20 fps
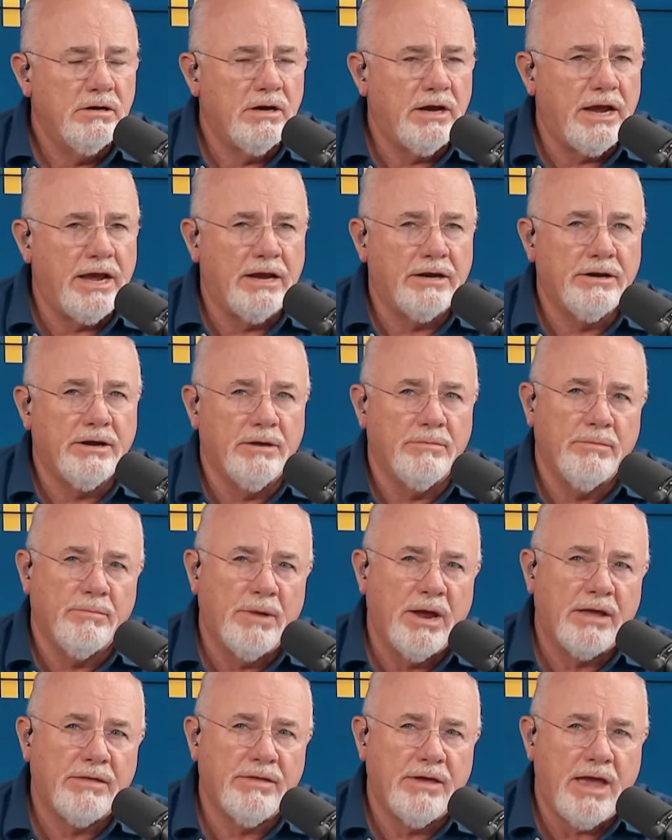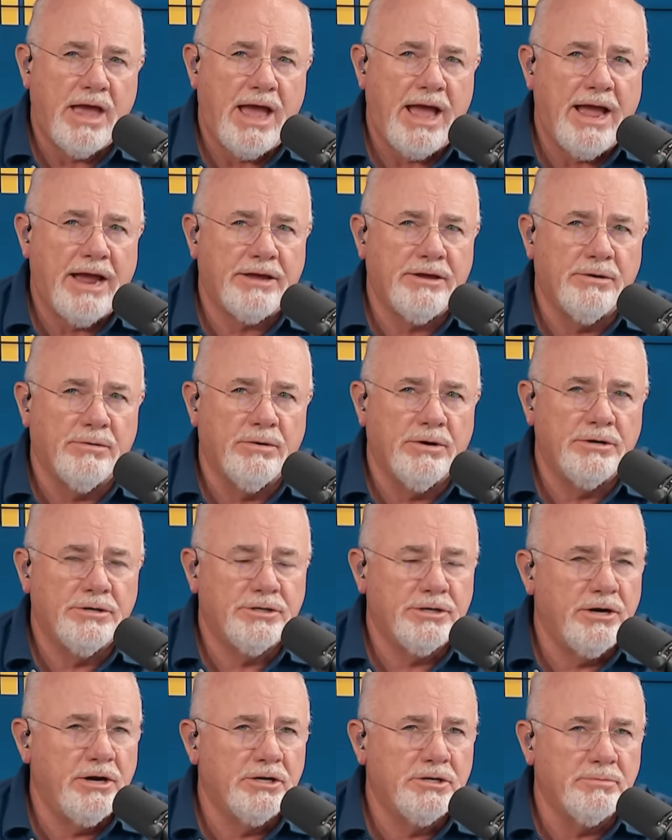and can make the accurate
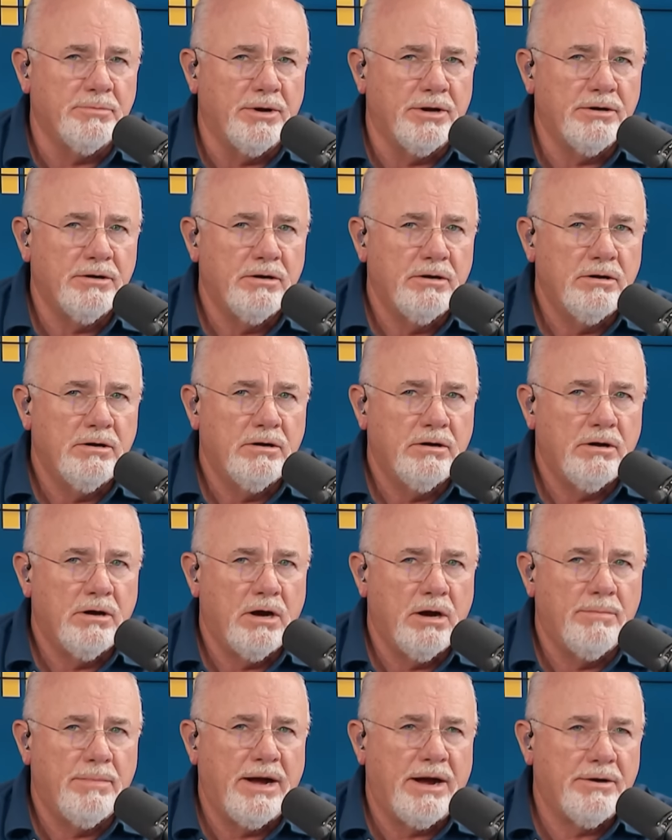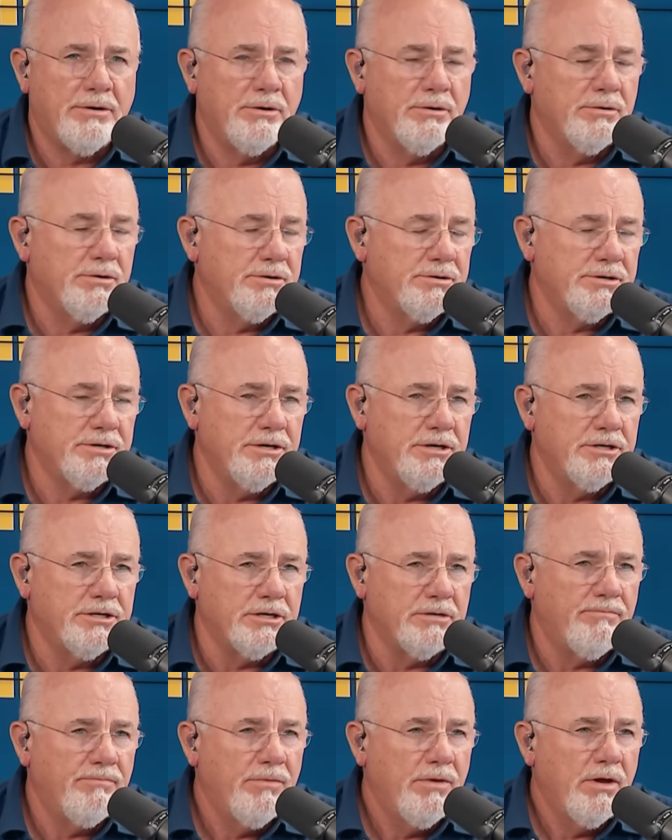judgment about your
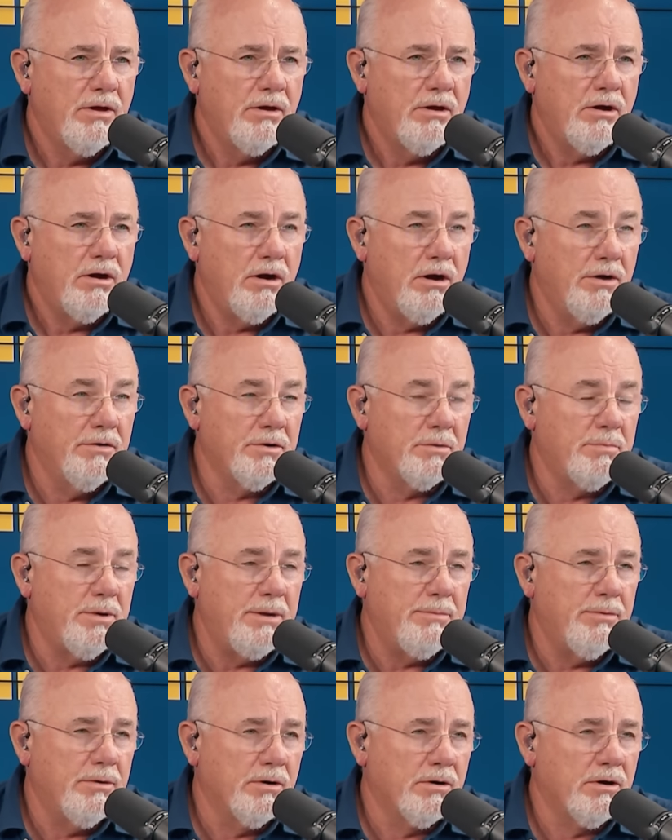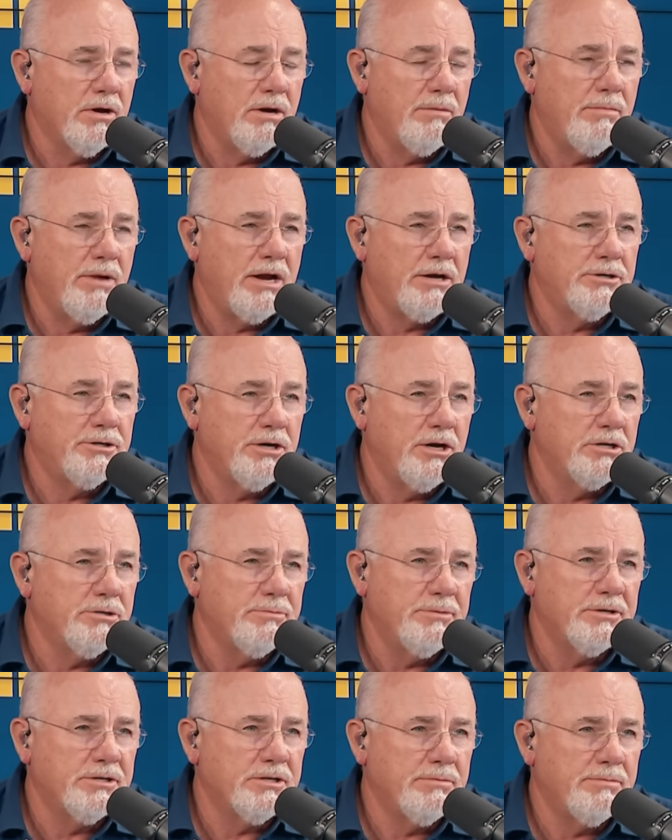decision. Other people are going to make
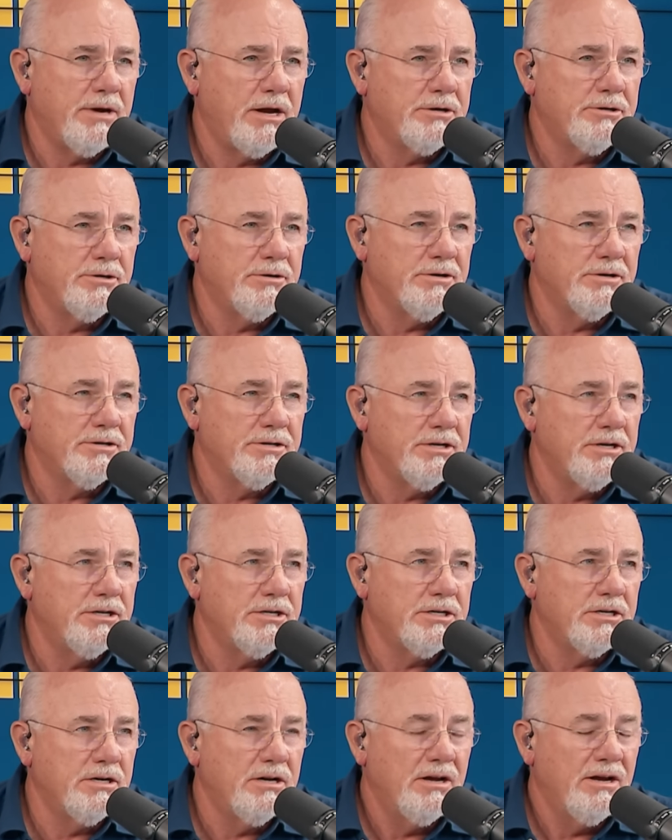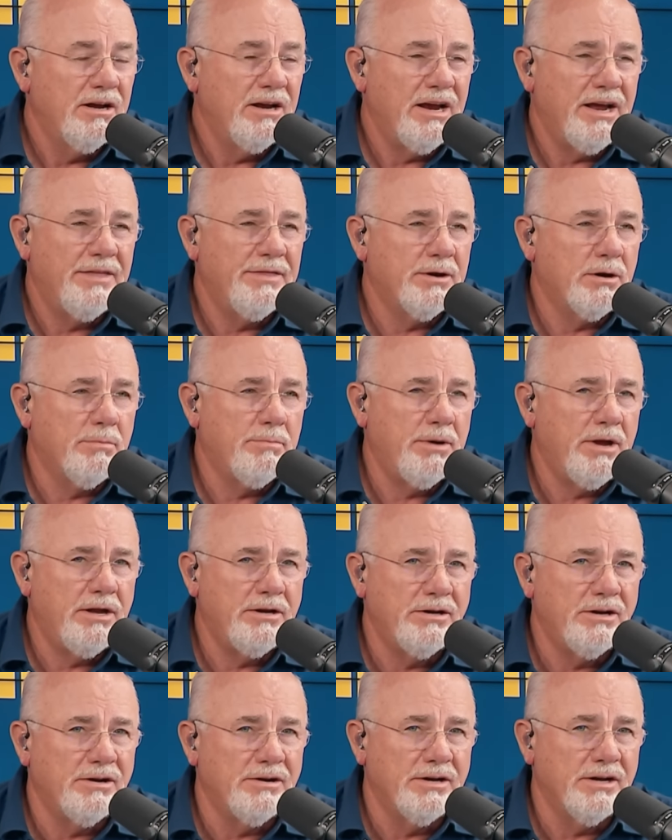judgments about your decision, and their
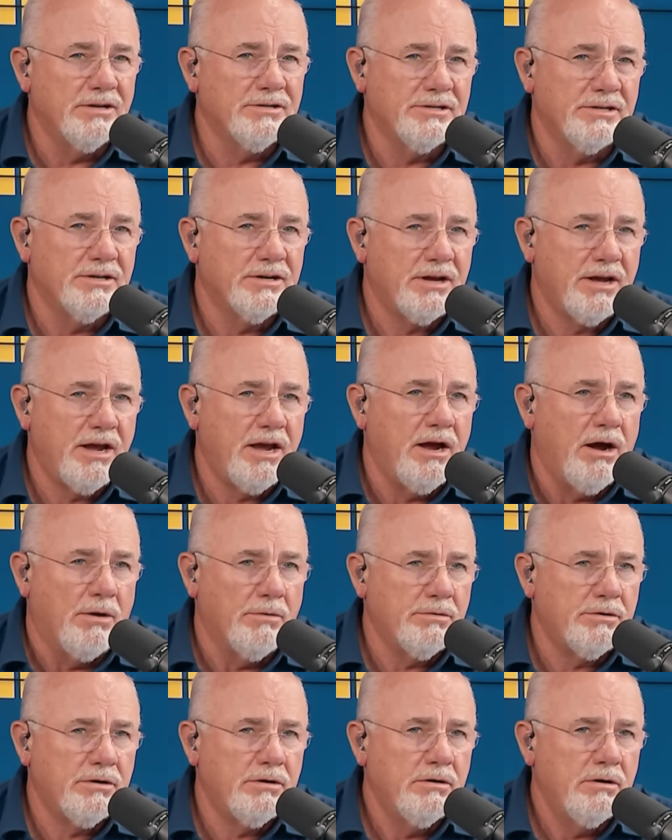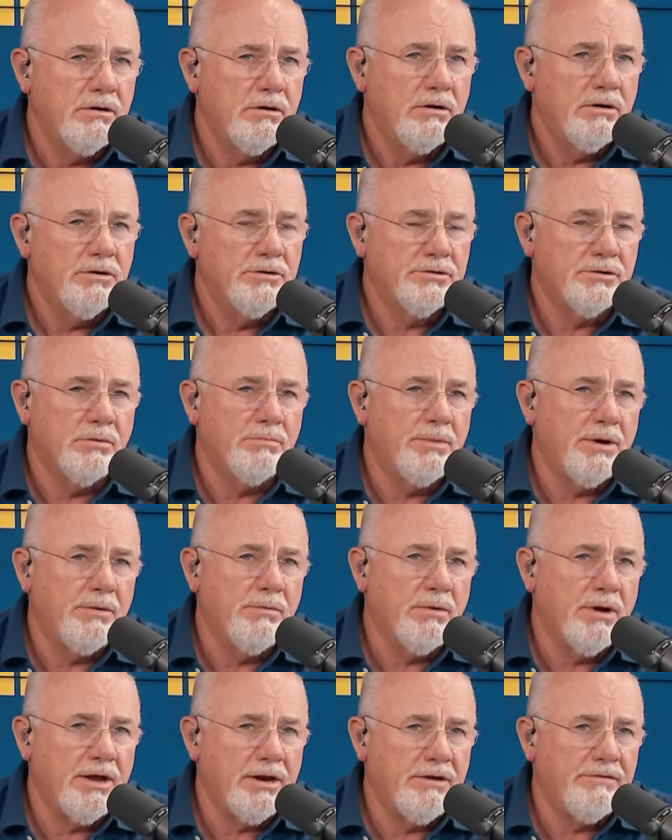opinion doesn't count. So be
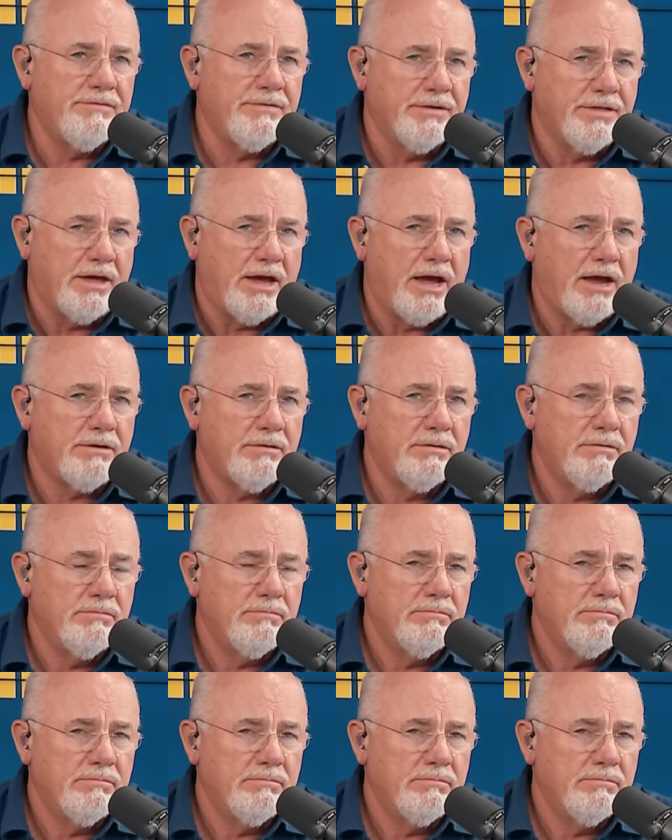ready for that